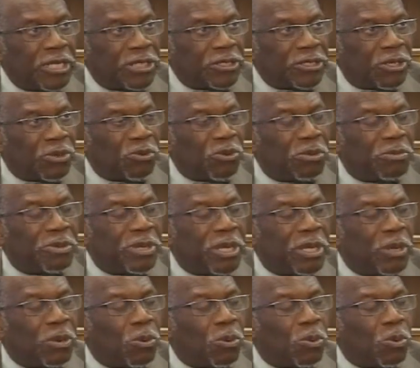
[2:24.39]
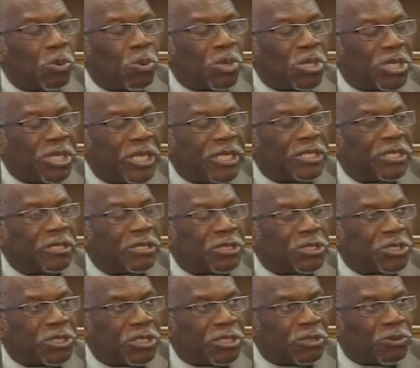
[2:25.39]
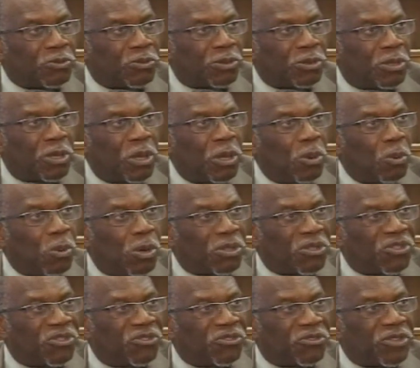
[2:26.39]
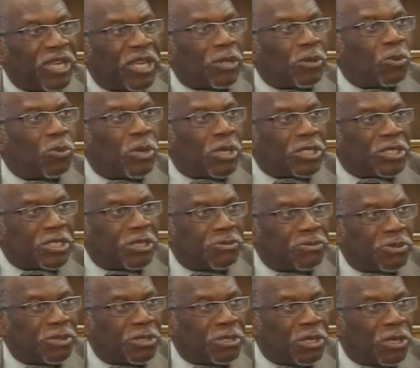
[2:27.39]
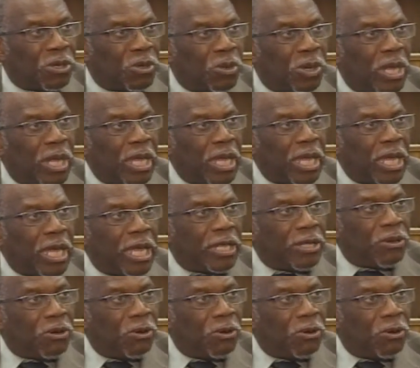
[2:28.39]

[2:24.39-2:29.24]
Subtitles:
so that we'll be teaching the children what the state wants them to know, and